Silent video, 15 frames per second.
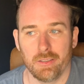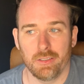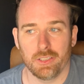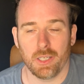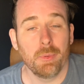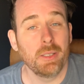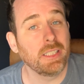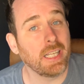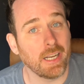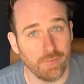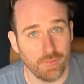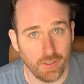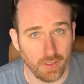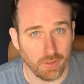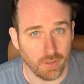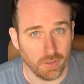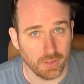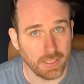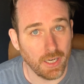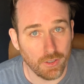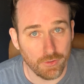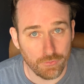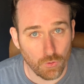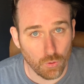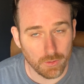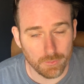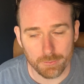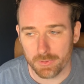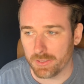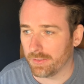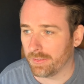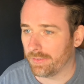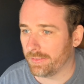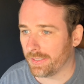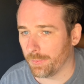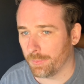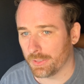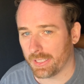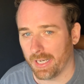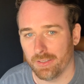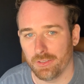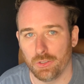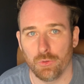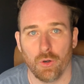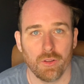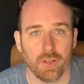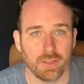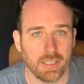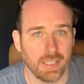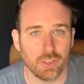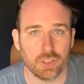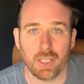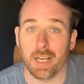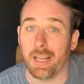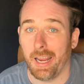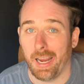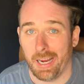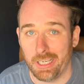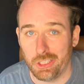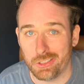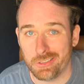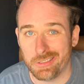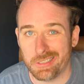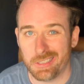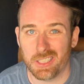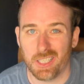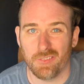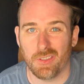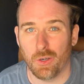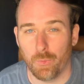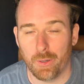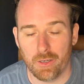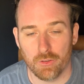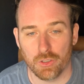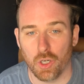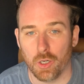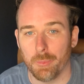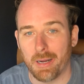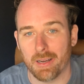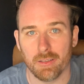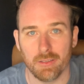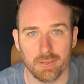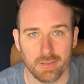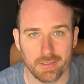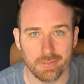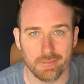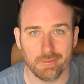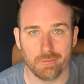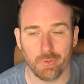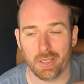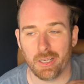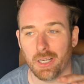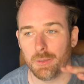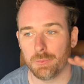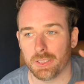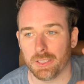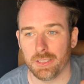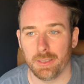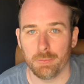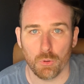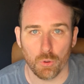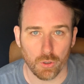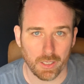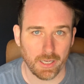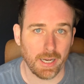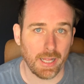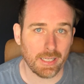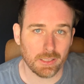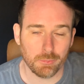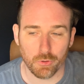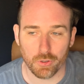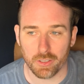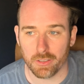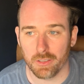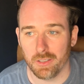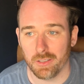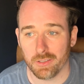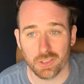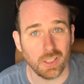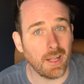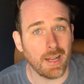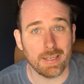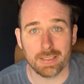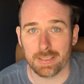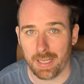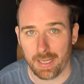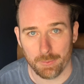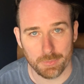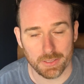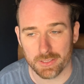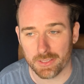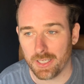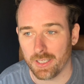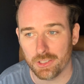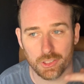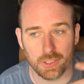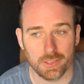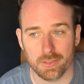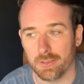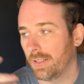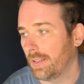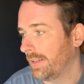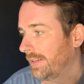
somebody's got to fill all the tariff forms. Someone's got to do all the things. There's a lot of agents and stuff that we don't know about. And when it comes to importing and exporting, there's a lot of steps. It's not just,